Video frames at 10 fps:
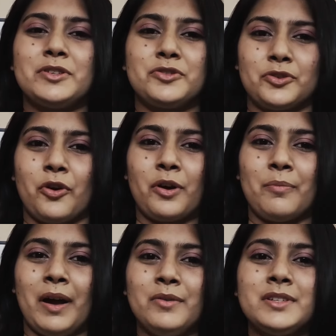to talk
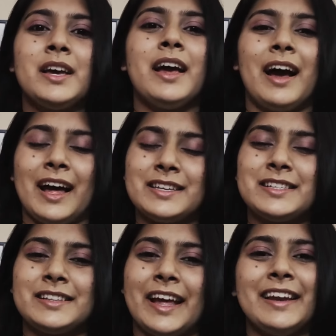about.
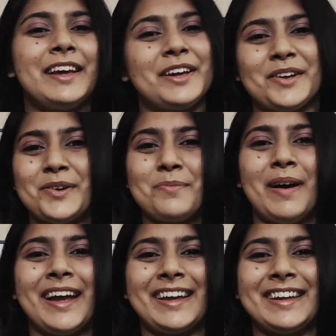Until then,
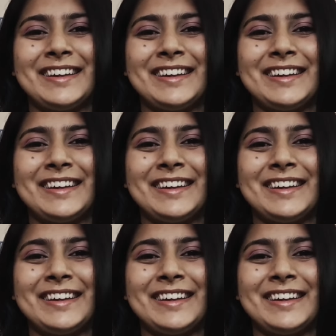goodbye.